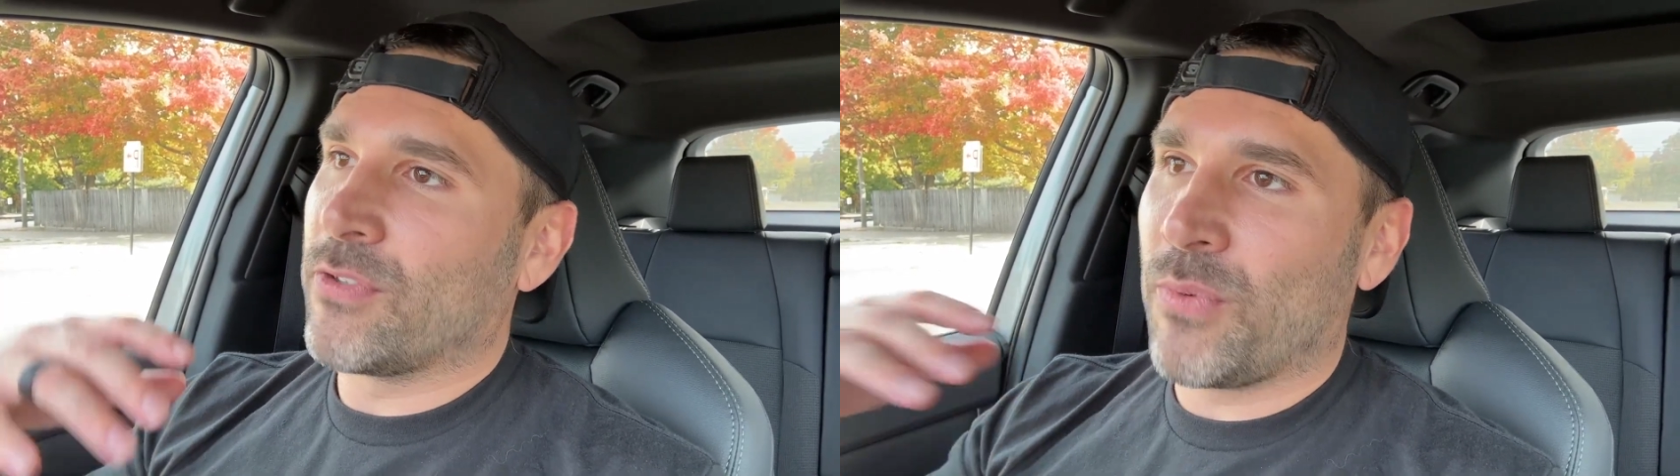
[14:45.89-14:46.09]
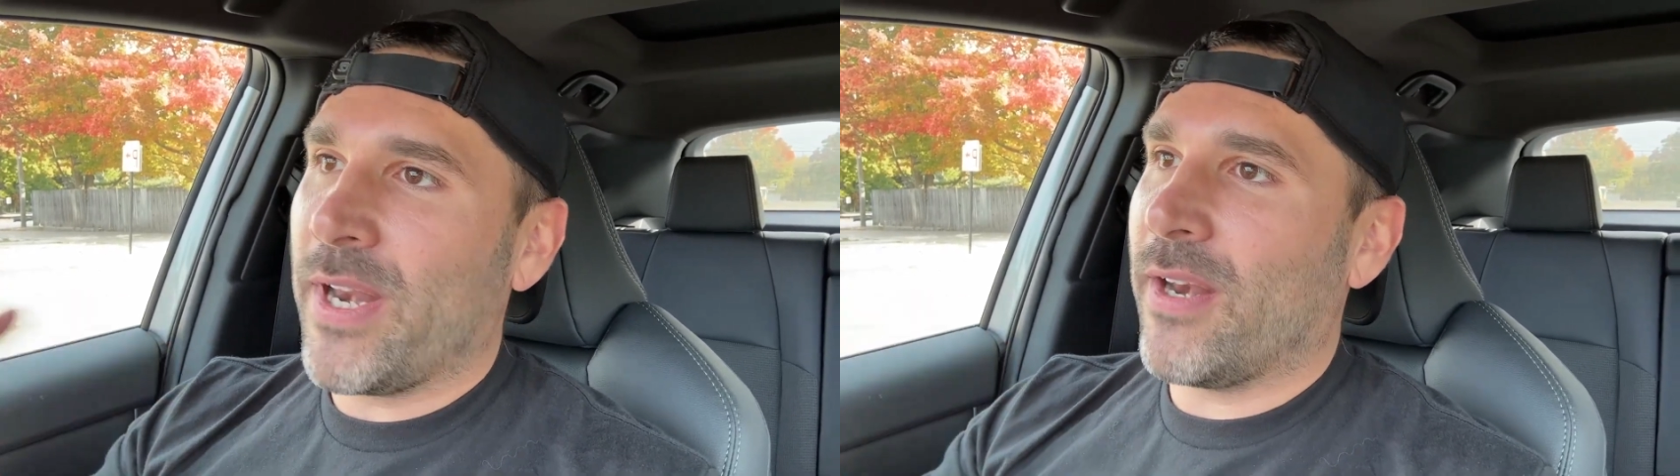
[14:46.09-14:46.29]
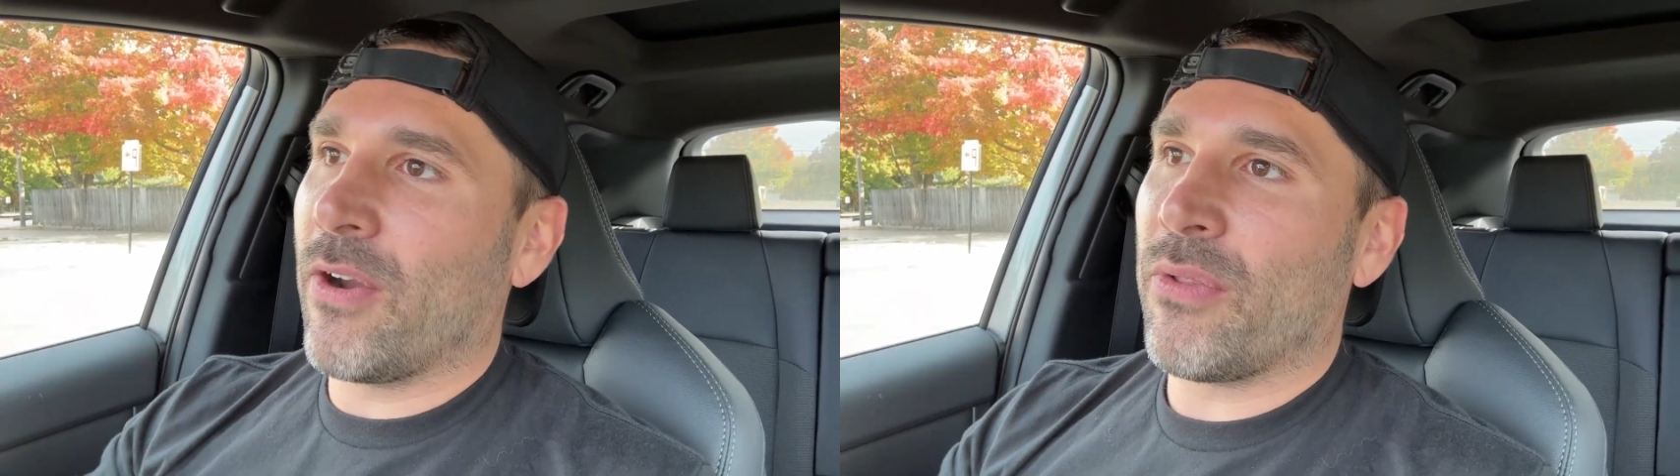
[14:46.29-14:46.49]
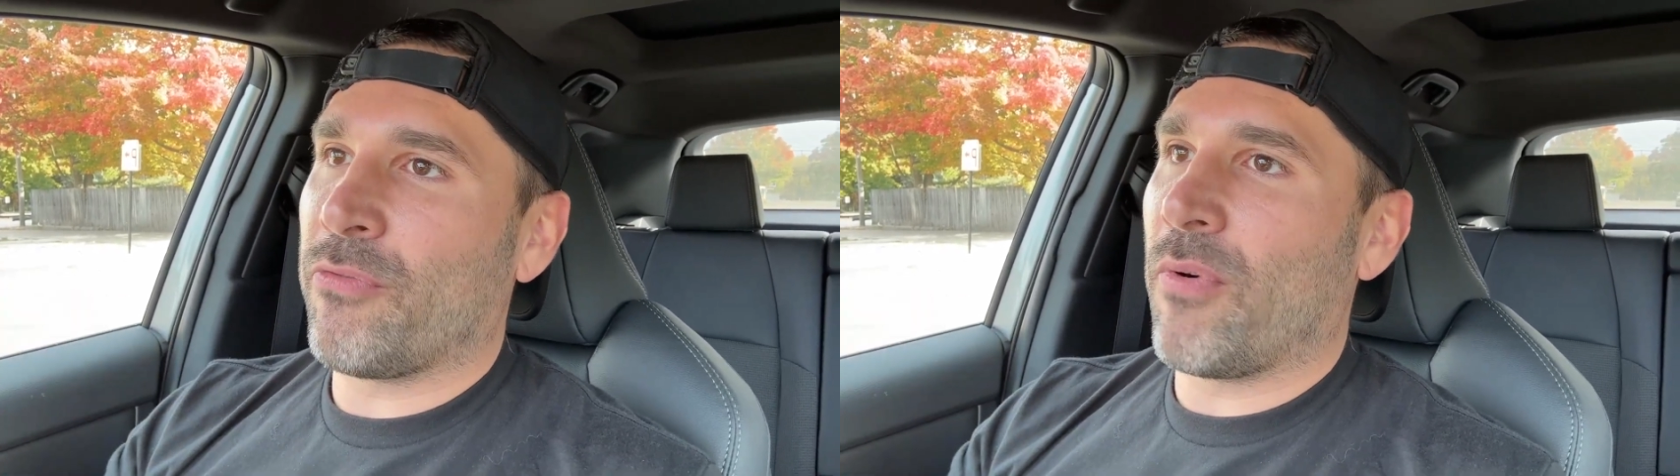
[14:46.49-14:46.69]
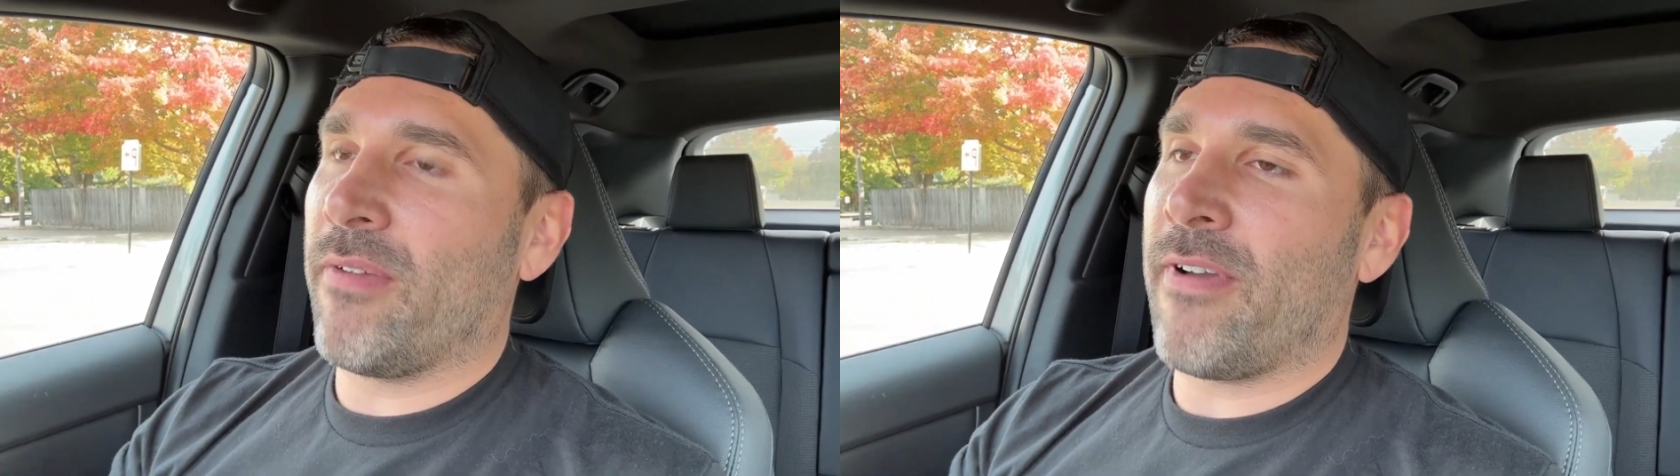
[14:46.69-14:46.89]
was ready to go
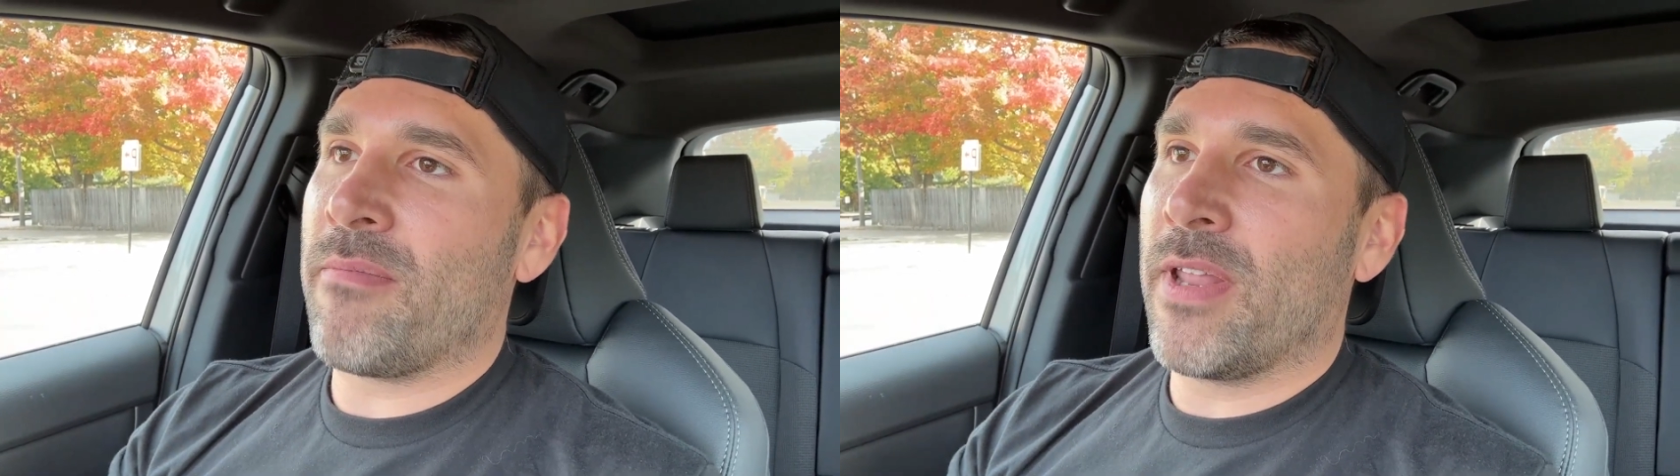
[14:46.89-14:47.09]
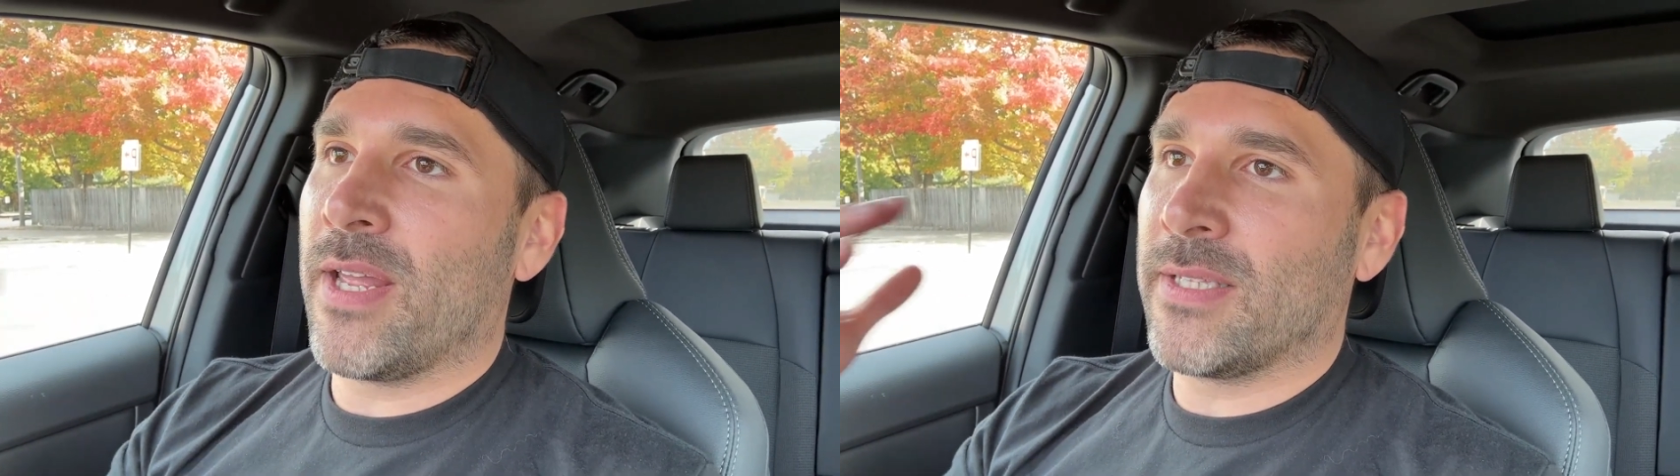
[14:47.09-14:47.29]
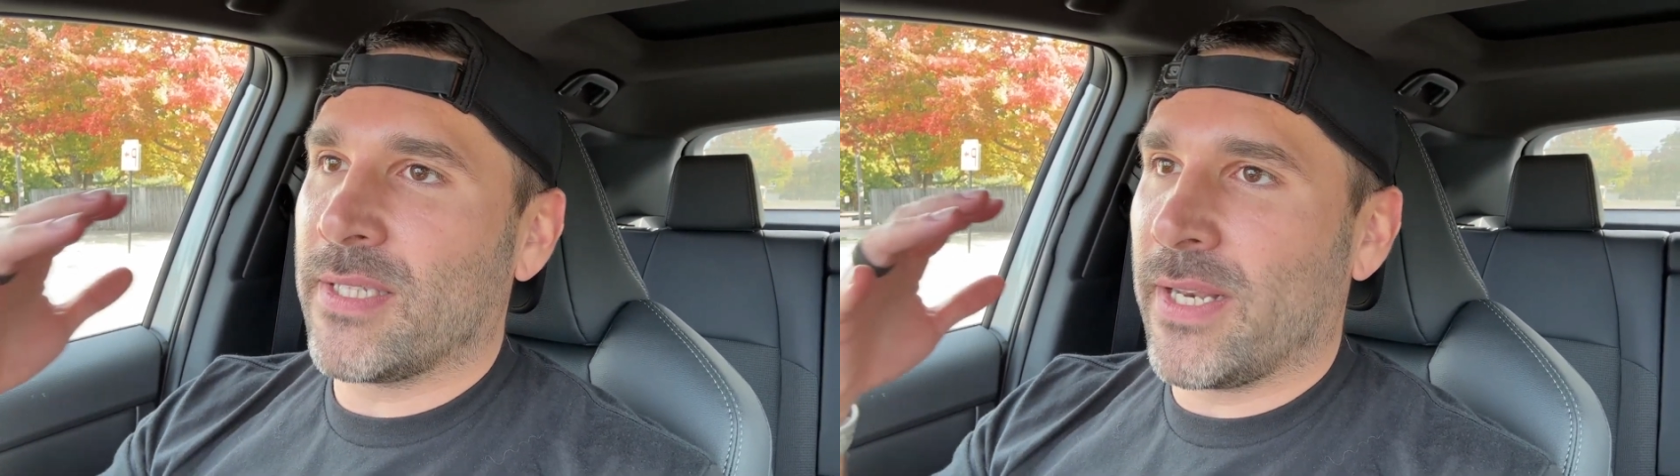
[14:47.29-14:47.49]
the 45 minutes.